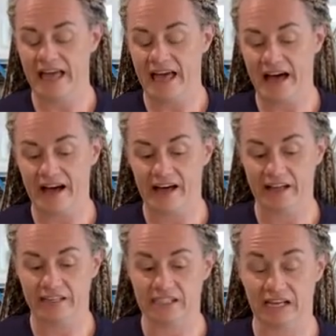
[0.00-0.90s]

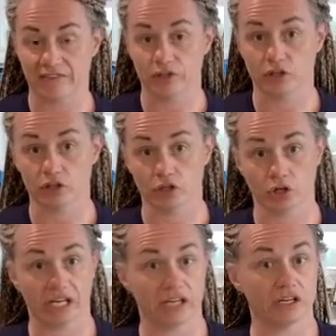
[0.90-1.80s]
And if you are
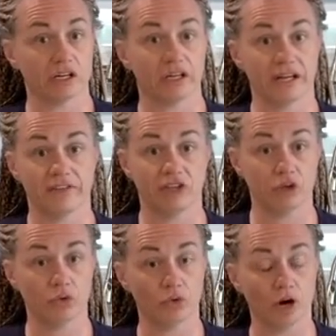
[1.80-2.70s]
looking
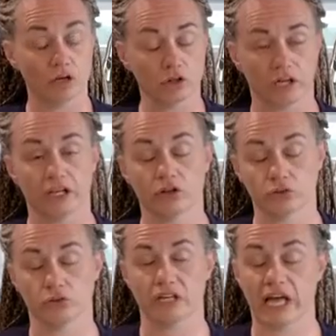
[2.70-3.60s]

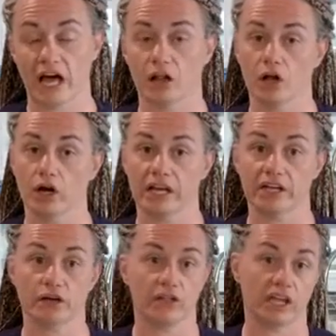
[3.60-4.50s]
through the catalog and
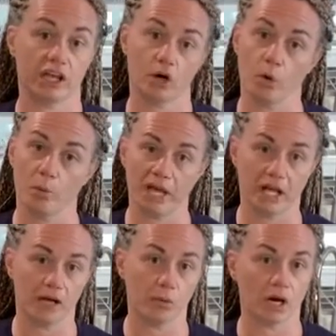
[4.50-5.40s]
you're thinking, oh man,
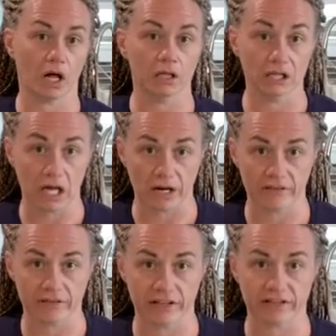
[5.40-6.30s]
I want a lot
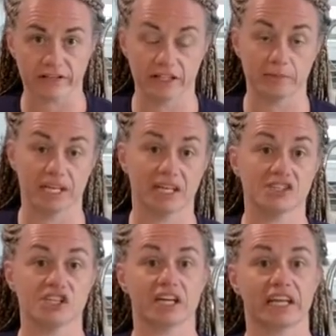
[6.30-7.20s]
of this in my
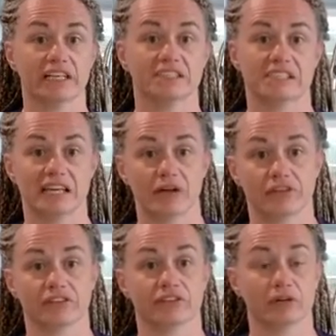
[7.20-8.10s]
kitchen, I can see how
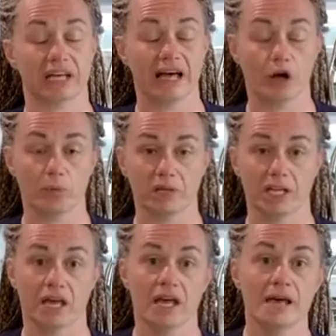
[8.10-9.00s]
this is going to help
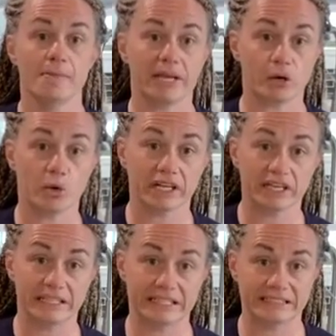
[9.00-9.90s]
me make quick
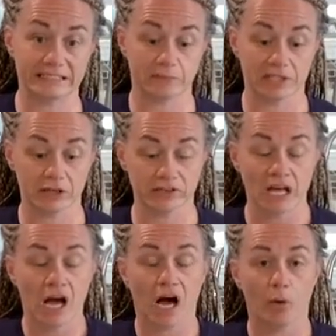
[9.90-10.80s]
and easy meals,
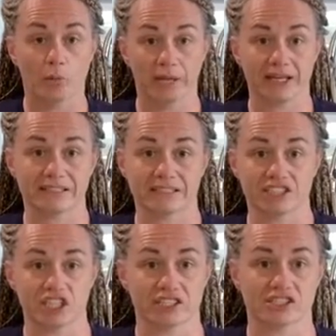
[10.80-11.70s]
I will make a
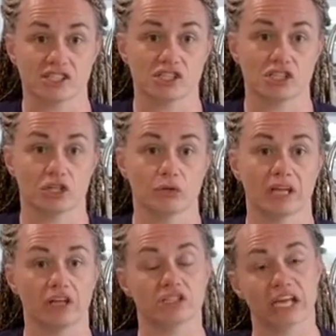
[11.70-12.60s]
suggestion to you
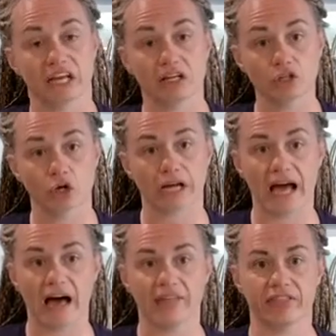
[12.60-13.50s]
that you take a look
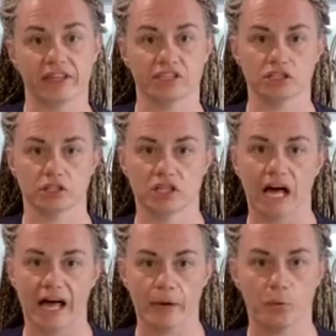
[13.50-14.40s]
at the
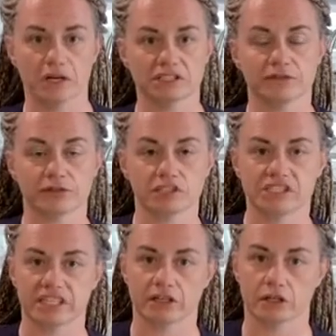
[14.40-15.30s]
July What's for
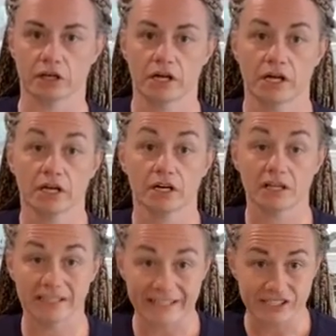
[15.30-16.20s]
Dinner
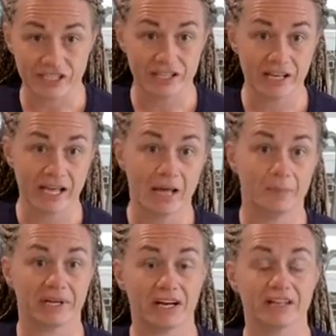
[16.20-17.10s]
collection,
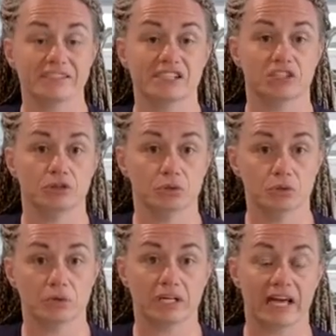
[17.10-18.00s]
because
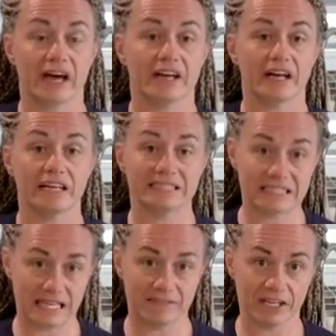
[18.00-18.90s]
you get a
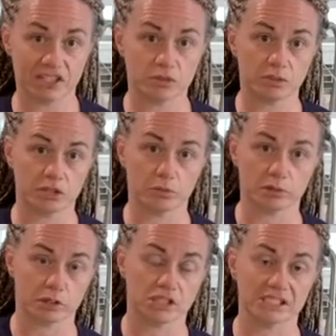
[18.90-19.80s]
savings when you
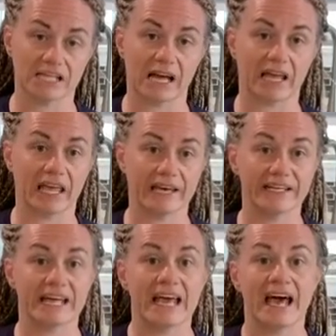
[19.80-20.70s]
purchase that kit,
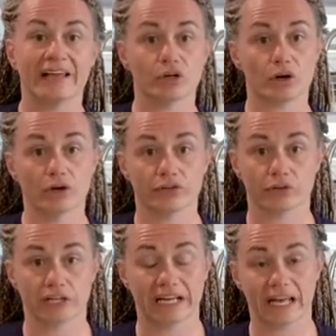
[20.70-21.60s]
and you're also
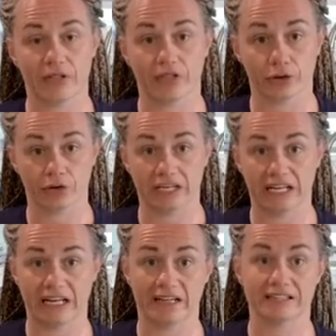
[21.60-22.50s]
going to get 30
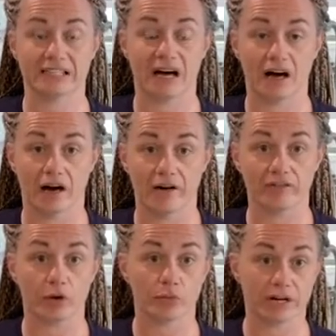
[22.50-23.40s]
days of
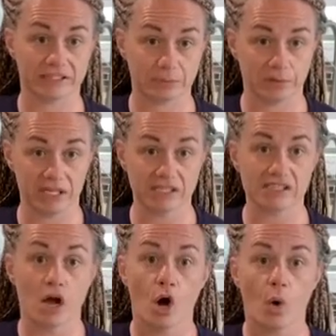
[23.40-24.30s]
recipes.
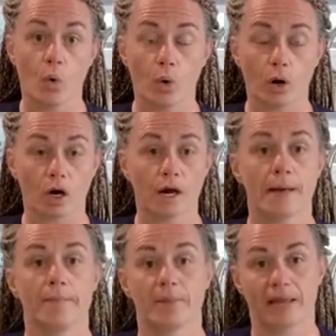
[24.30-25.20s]
Or
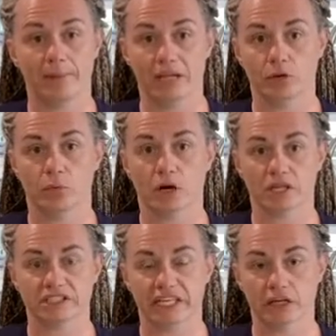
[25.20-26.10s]
maybe you want
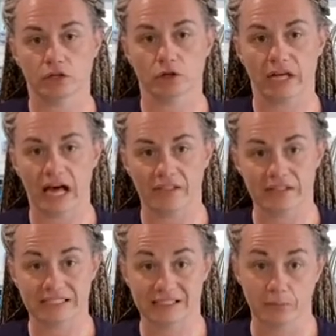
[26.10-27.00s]
to take a look at the
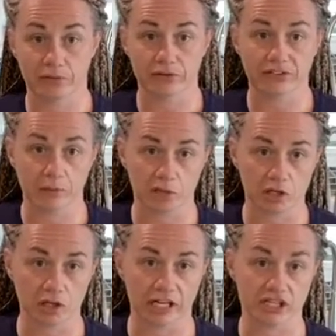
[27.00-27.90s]
Simple Summer
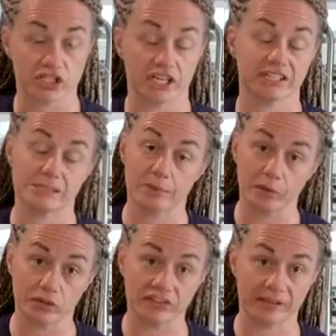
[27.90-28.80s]
collection. It's
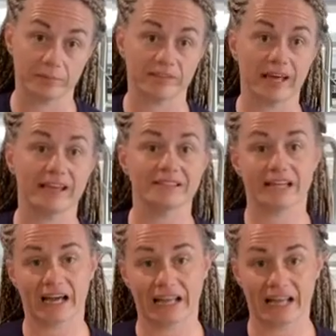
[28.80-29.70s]
about the same size.
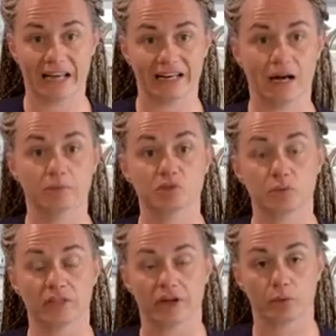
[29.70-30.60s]
Again, comes
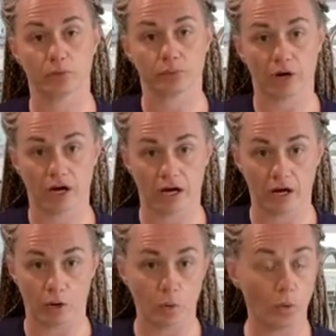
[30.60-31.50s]
with
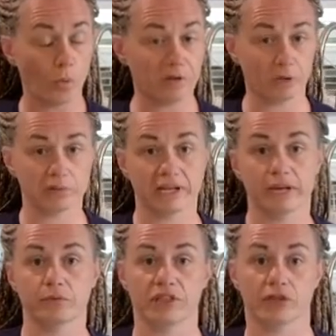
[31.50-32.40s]
a whole meal
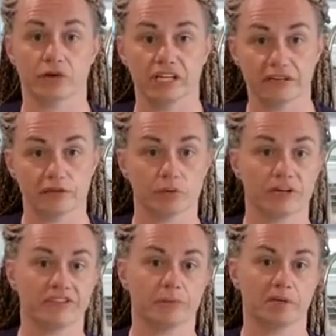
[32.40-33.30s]
plan with 30 different
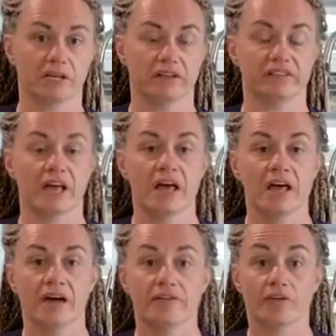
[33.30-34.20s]
recipes
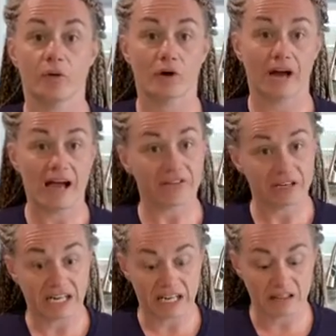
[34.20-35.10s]
for every
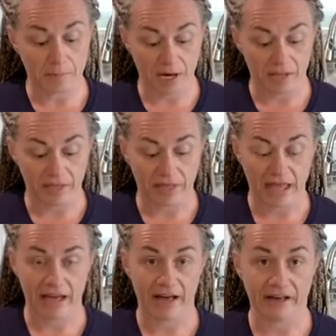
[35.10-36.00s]
day of the month,
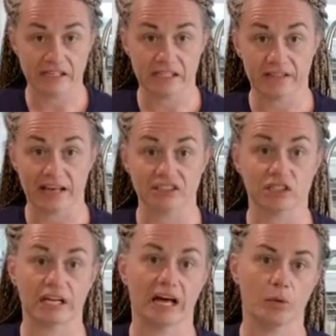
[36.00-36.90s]
and that's
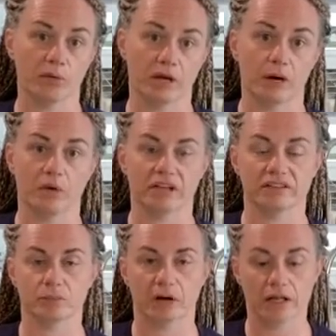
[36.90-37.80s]
going to help you out
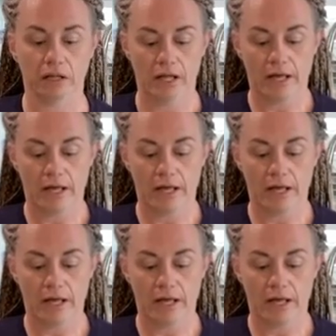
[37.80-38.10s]
as well.